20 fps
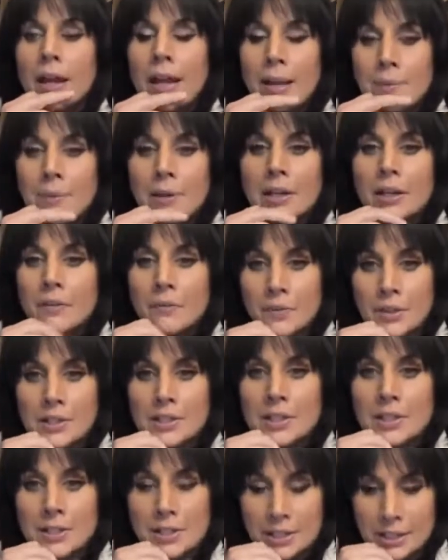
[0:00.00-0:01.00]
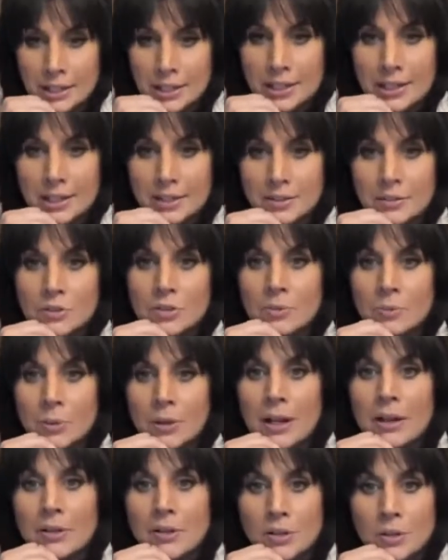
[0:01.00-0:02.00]
Haman convinces the king to
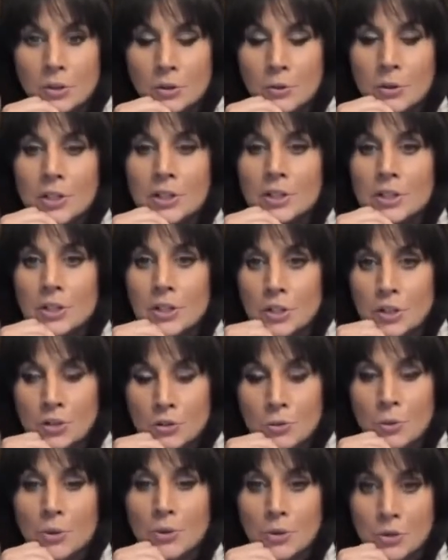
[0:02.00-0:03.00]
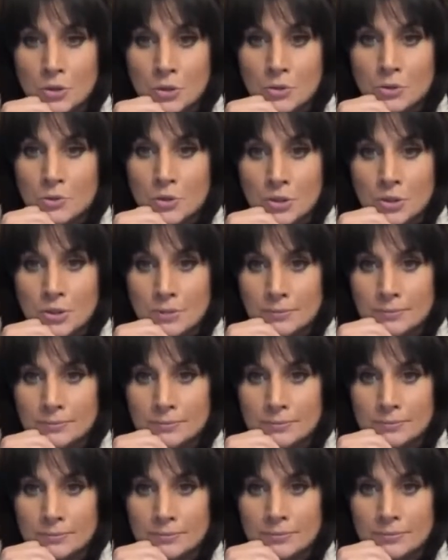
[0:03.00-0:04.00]
put out a decree to destroy the Jews,
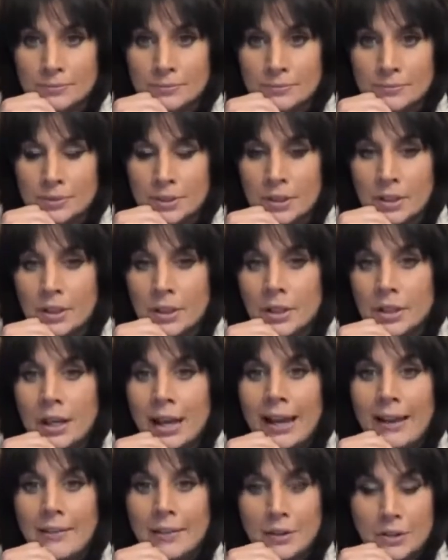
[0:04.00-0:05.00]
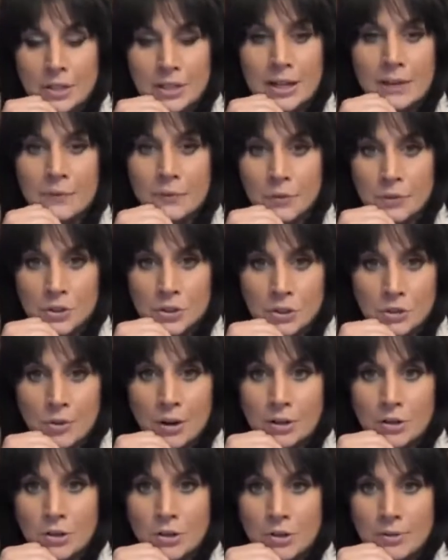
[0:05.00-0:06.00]
and they're set for
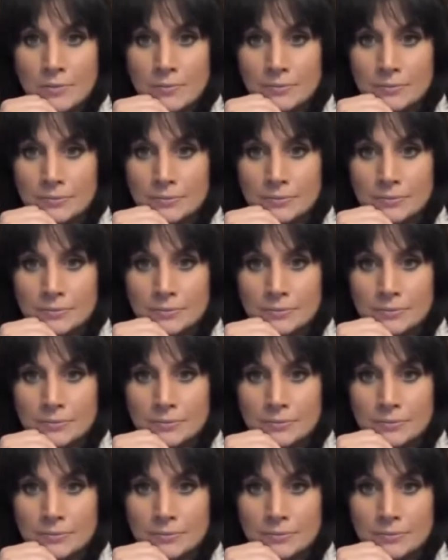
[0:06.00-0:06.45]
destruction.